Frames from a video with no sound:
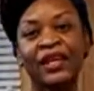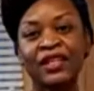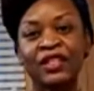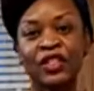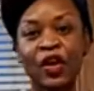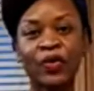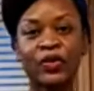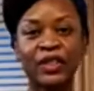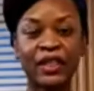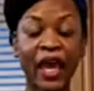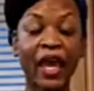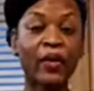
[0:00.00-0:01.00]
So
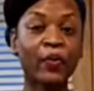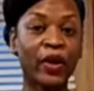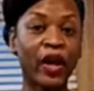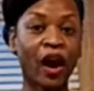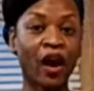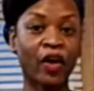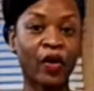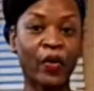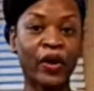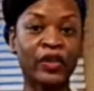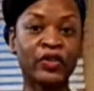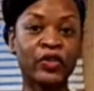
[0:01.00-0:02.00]
today we are
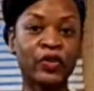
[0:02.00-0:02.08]
going